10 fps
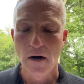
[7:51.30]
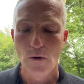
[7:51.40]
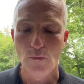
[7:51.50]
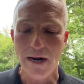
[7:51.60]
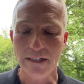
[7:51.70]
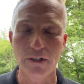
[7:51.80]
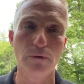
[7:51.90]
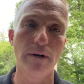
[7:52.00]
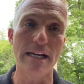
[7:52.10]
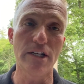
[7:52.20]

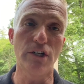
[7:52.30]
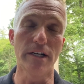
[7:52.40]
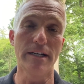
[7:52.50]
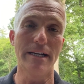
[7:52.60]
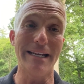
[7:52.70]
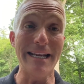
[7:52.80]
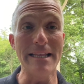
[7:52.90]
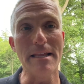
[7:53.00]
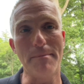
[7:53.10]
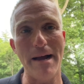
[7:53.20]
Restoration
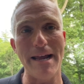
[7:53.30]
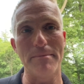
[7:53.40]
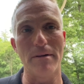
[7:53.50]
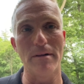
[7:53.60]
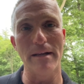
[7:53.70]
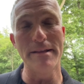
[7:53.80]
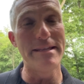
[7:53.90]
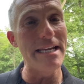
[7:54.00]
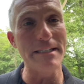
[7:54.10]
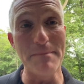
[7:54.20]
in the Bible,
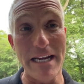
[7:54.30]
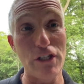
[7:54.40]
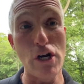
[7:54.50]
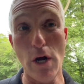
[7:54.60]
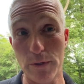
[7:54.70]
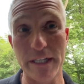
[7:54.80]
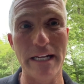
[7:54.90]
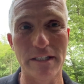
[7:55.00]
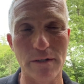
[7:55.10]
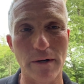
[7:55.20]
and this makes no
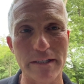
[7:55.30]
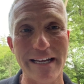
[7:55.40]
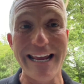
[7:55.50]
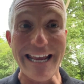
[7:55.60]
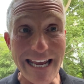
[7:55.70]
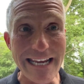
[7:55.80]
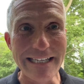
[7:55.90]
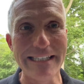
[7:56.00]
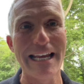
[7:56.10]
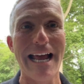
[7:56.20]
sense to us,
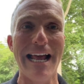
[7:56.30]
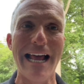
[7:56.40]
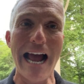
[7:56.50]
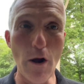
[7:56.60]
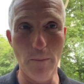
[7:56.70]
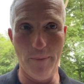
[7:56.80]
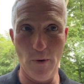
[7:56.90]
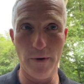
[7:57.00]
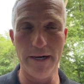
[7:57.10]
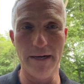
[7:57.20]
is
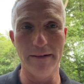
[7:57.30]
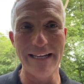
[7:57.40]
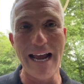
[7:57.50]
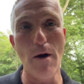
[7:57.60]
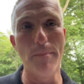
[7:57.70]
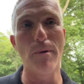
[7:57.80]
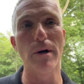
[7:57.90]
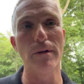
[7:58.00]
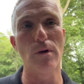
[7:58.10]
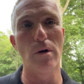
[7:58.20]
outpouring. The
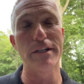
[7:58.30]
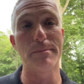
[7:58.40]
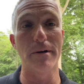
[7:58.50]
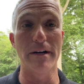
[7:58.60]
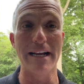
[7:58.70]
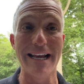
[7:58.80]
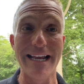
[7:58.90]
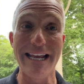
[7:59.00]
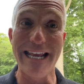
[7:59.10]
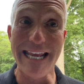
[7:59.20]
outpouring of the Holy Spirit
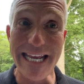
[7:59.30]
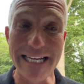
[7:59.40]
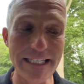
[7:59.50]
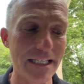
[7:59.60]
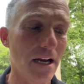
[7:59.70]
is